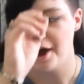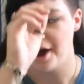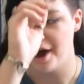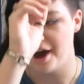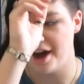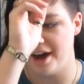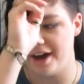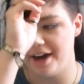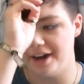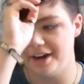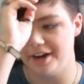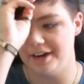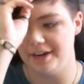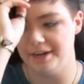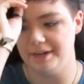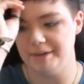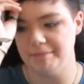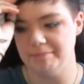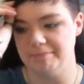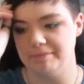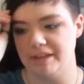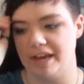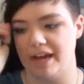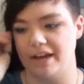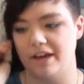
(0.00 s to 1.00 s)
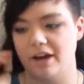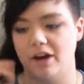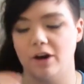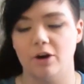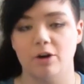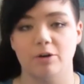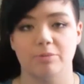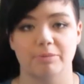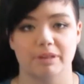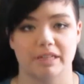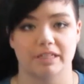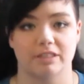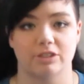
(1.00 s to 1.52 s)
I got
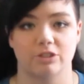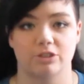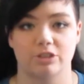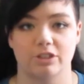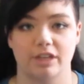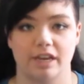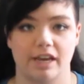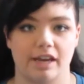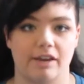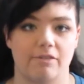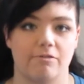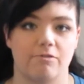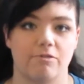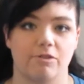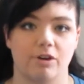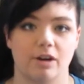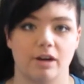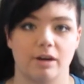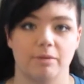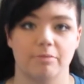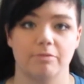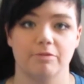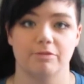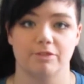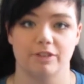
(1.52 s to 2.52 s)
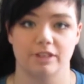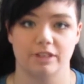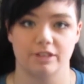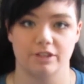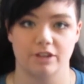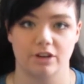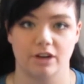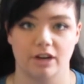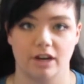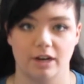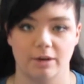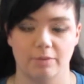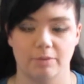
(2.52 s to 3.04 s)
home yesterday from
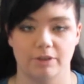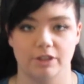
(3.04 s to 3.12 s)
VidCon,